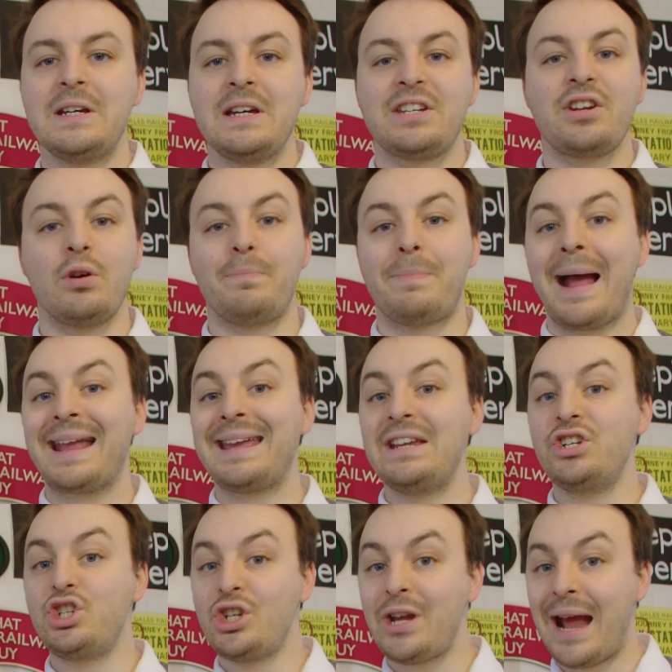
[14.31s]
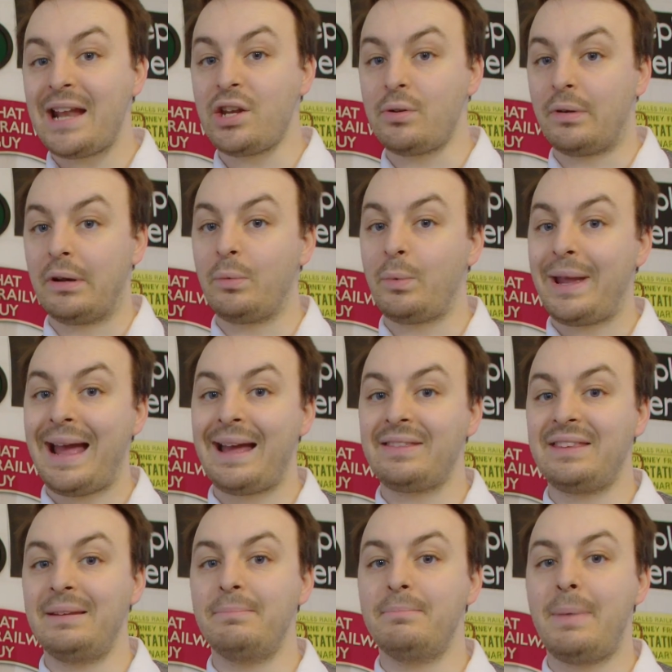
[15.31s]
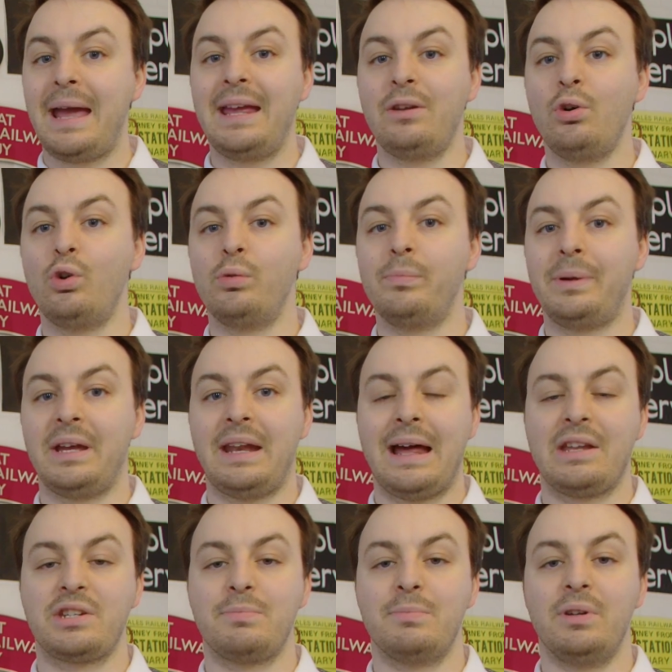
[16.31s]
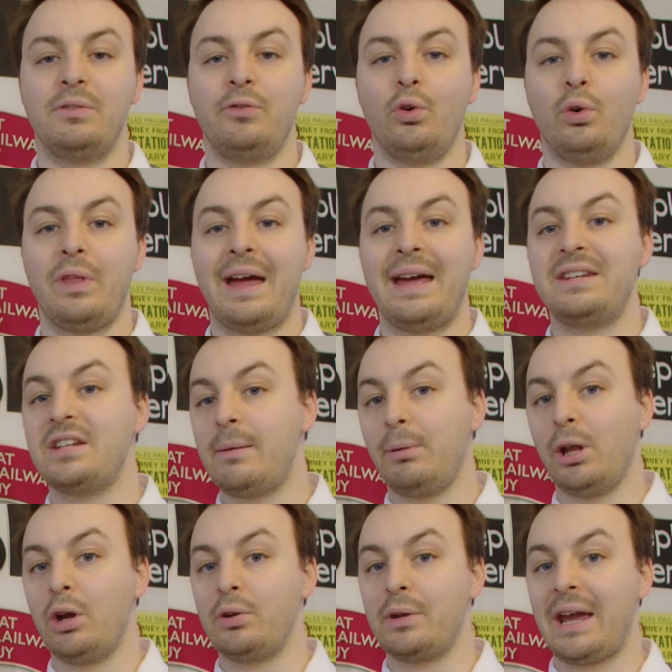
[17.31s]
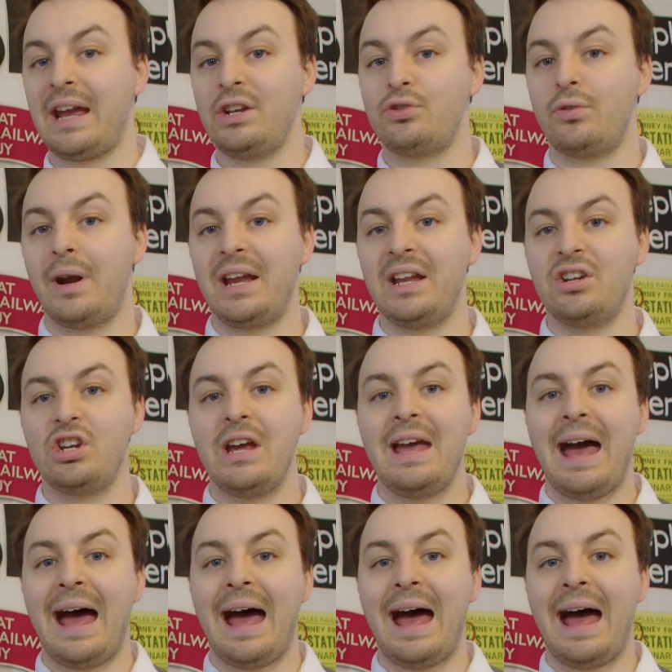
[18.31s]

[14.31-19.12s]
So back in January we had the main Hornby announcement for their 00 gauge range,